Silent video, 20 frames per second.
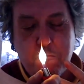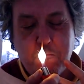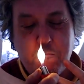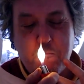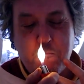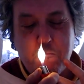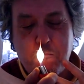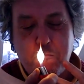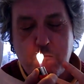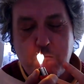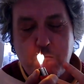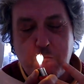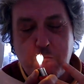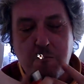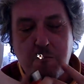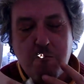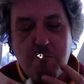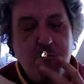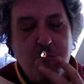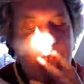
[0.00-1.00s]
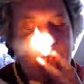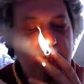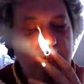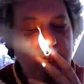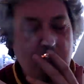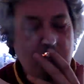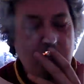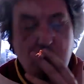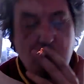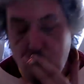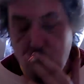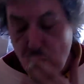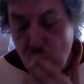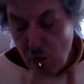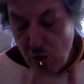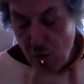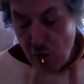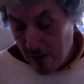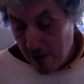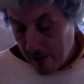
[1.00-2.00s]
or they don't go anywhere. They go
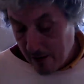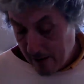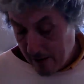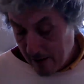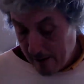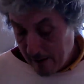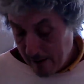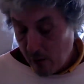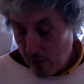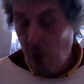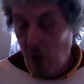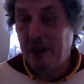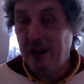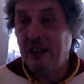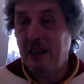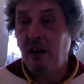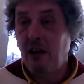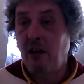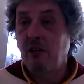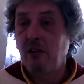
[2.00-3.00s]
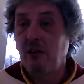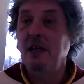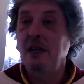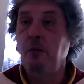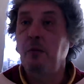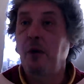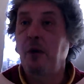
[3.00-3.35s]
where they believe they're going to go.